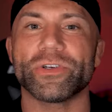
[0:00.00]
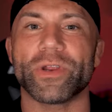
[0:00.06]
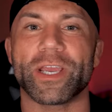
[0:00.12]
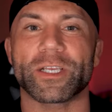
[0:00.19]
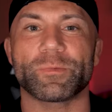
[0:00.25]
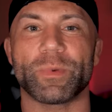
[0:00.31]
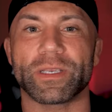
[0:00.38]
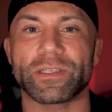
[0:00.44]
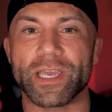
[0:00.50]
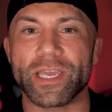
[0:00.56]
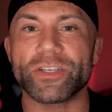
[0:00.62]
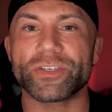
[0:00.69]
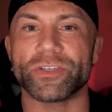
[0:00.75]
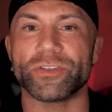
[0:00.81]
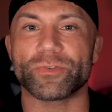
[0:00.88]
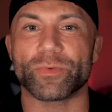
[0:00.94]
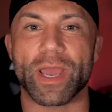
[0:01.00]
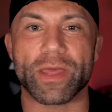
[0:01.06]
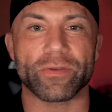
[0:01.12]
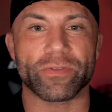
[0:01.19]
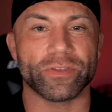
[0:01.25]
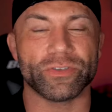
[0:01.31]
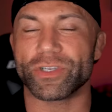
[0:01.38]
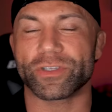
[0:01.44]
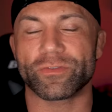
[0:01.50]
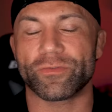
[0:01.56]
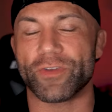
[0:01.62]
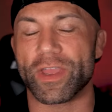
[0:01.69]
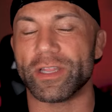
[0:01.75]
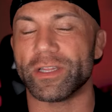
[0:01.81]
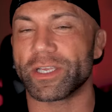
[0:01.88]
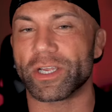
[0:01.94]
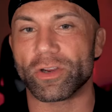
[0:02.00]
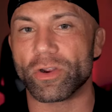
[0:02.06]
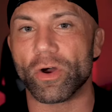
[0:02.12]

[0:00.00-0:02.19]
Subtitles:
your expectations, rather than just failing a